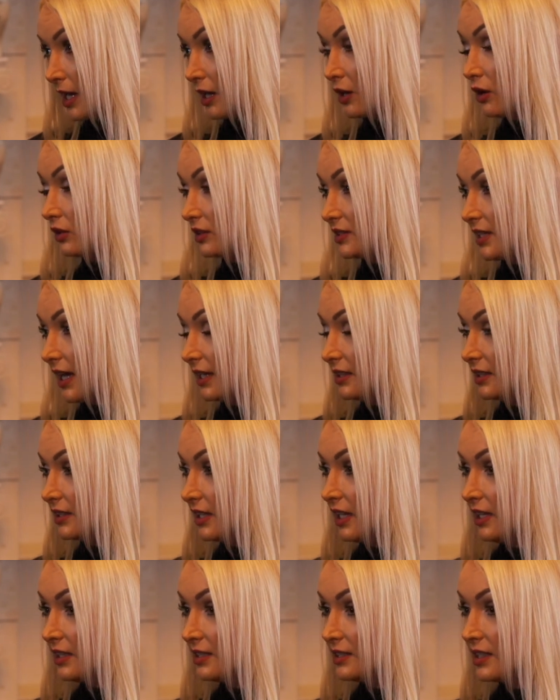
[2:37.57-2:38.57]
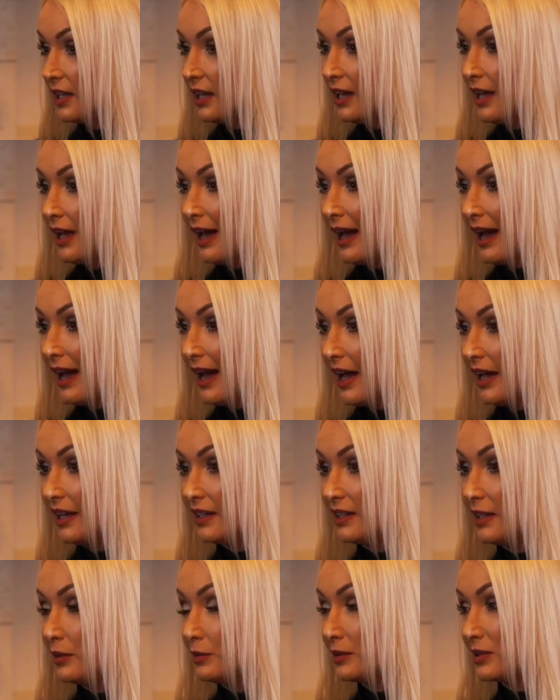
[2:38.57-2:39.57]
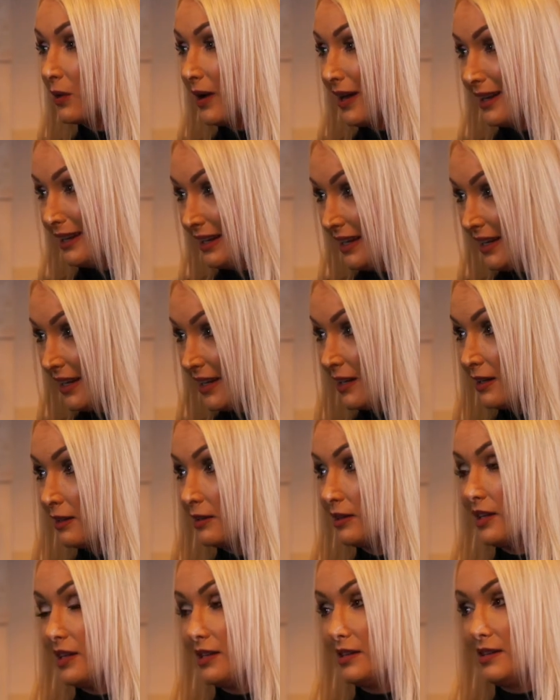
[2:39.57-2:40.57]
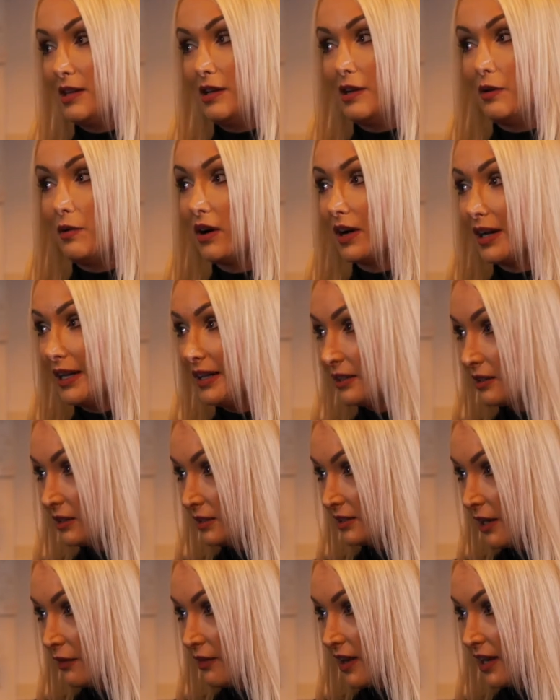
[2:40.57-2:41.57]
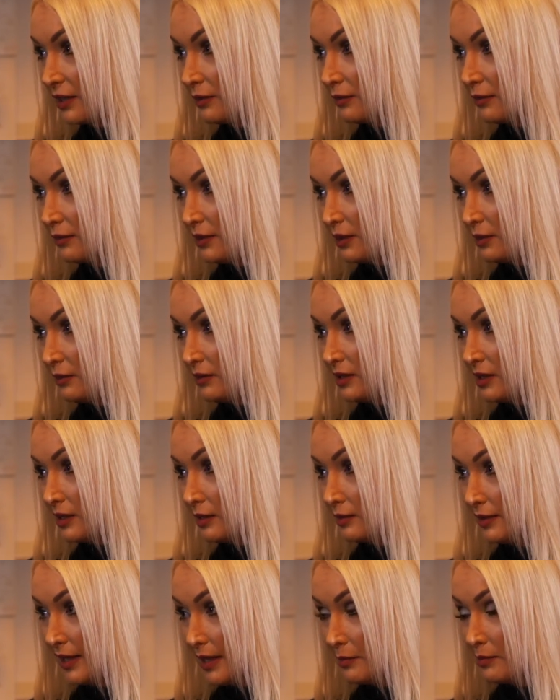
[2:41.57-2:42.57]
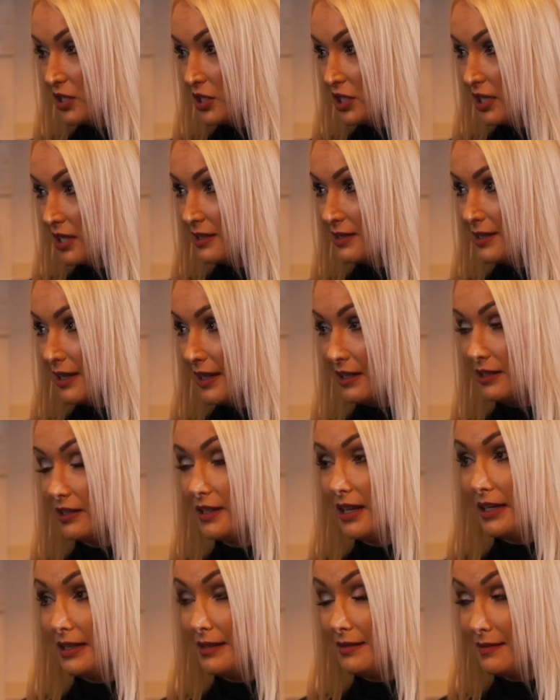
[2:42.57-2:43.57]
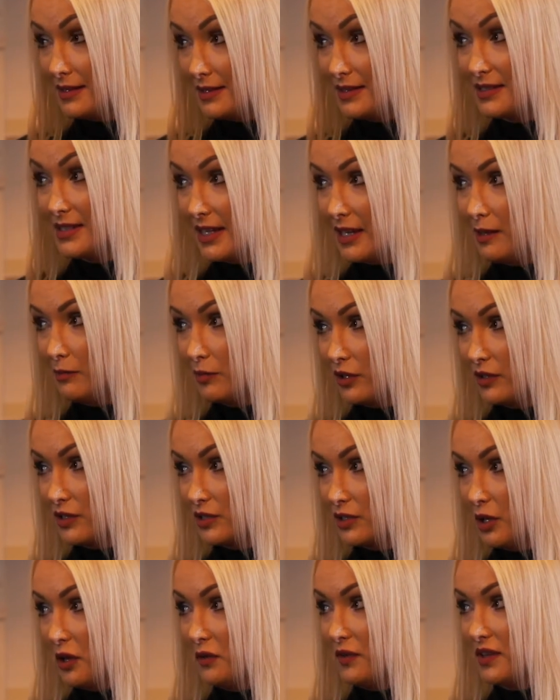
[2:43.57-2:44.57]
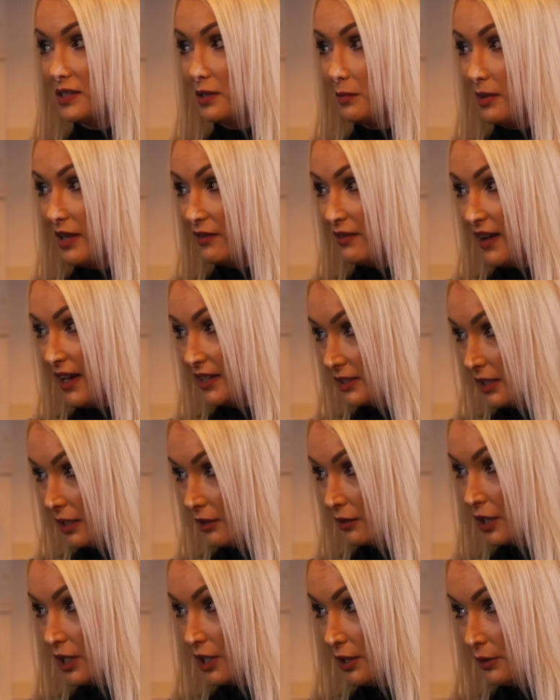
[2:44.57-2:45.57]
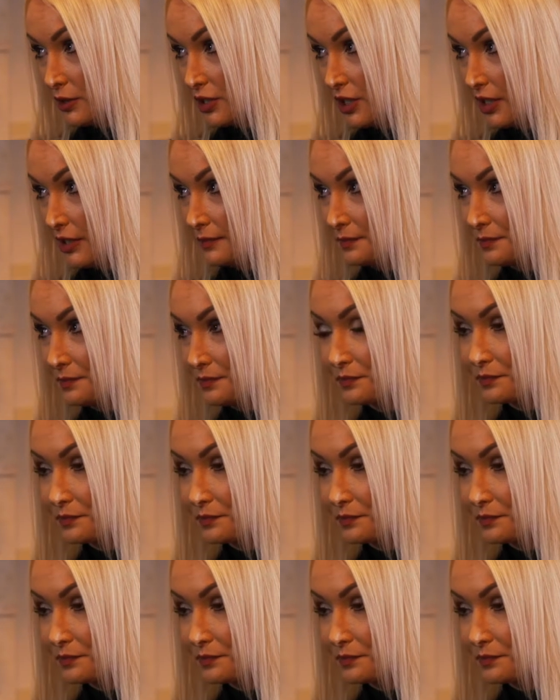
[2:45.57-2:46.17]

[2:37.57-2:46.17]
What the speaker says: contacted us, and it was quite clear that, you know, our clinical director reviewed the images and it seemed on the surface to be a vascular occlusion.